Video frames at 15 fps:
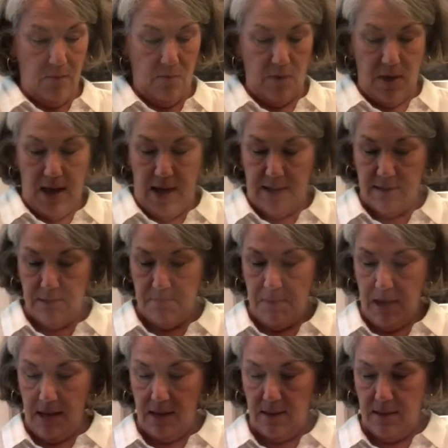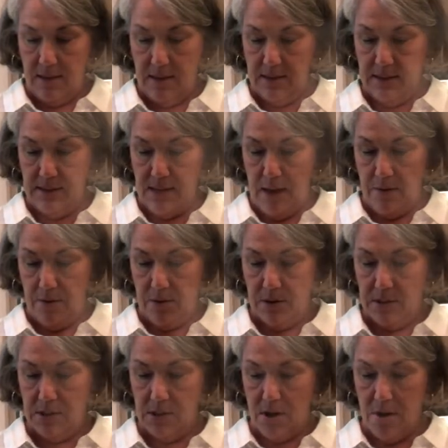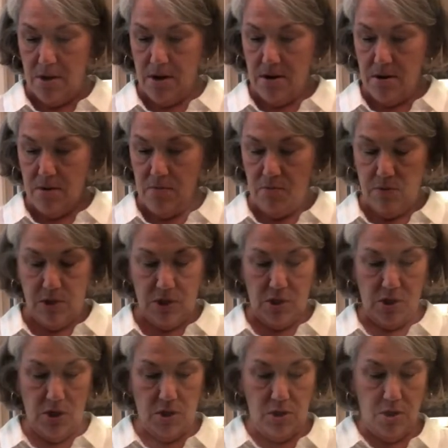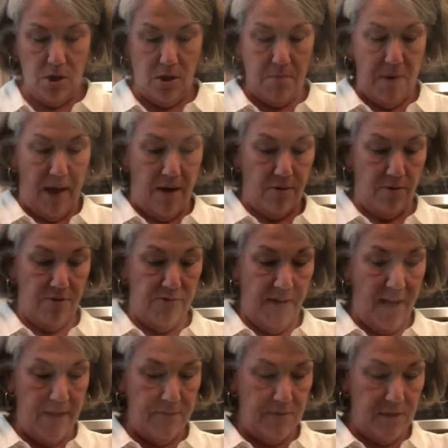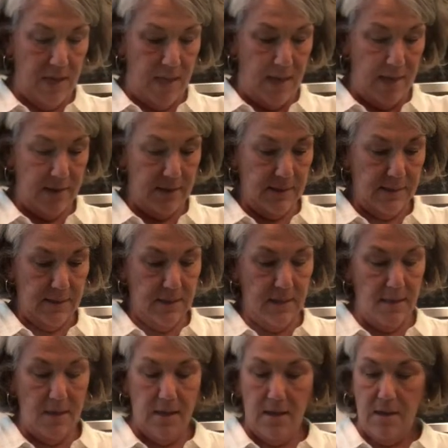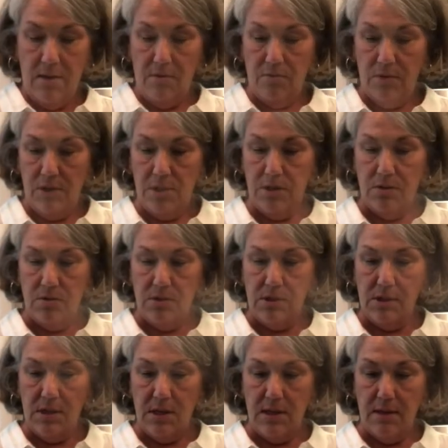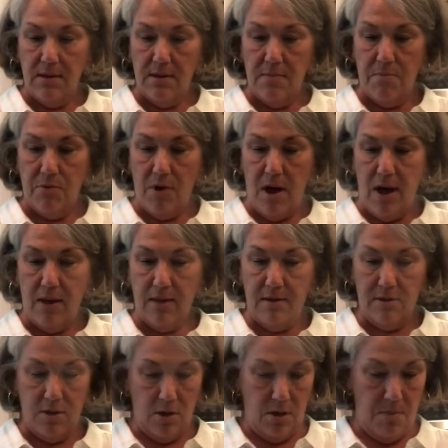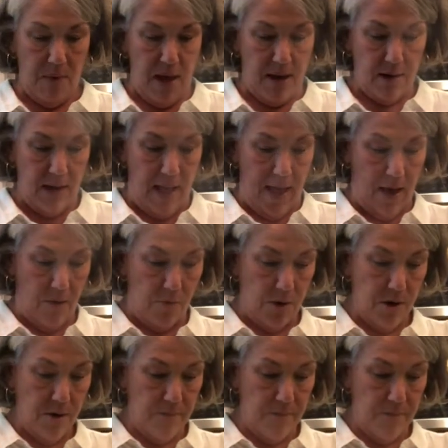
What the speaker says: We had to make the sour starter, which took about 5 days. Reducing the broth took about an hour.